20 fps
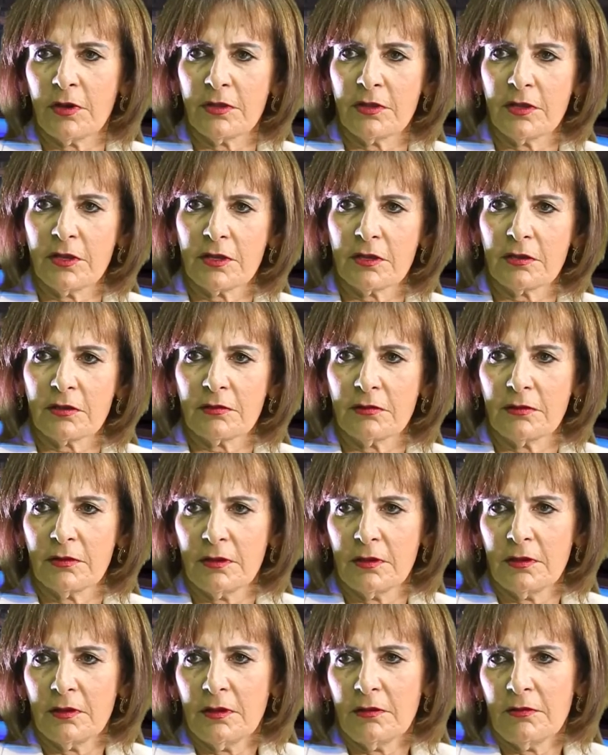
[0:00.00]
I think,
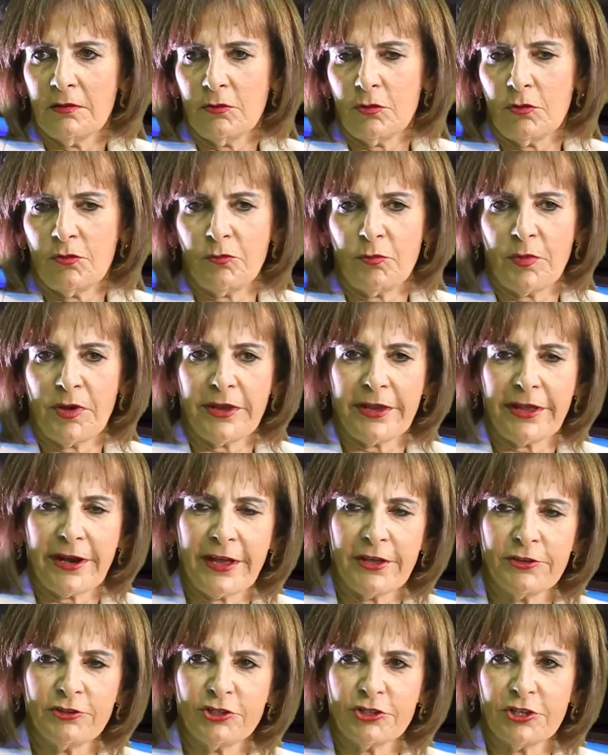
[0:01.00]
of my
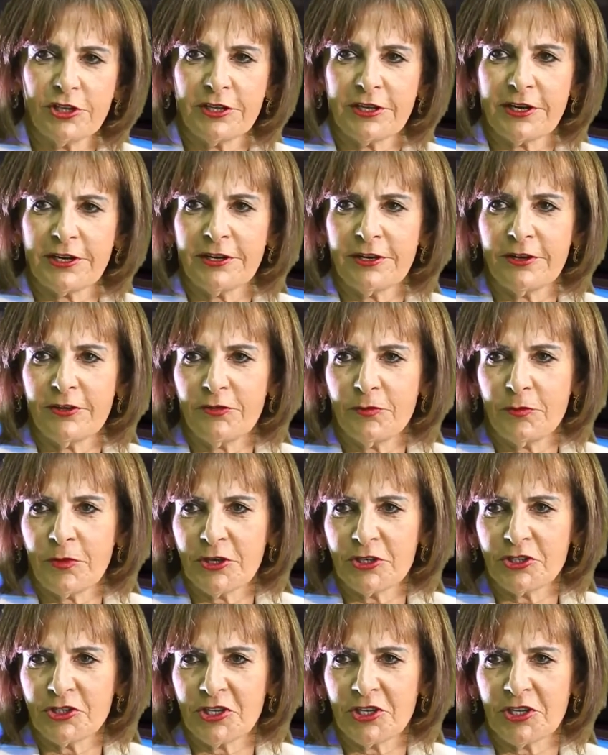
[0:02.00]
grandchildren, of
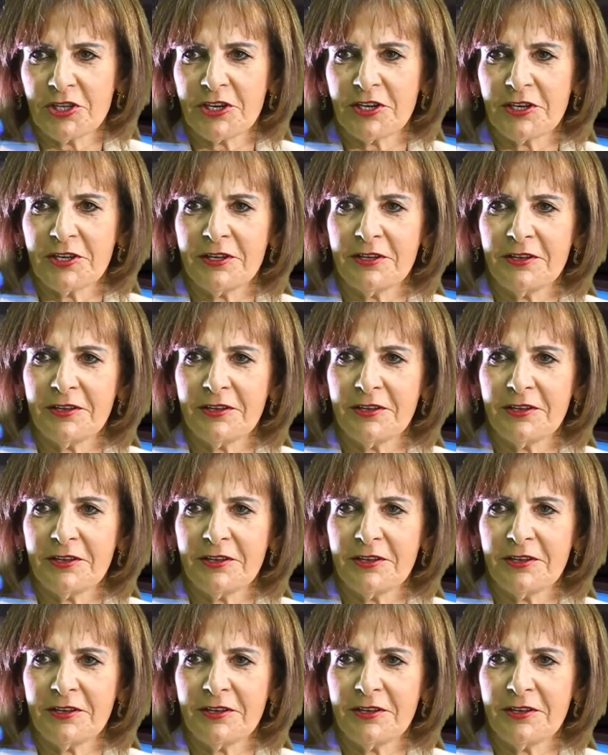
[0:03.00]
my children.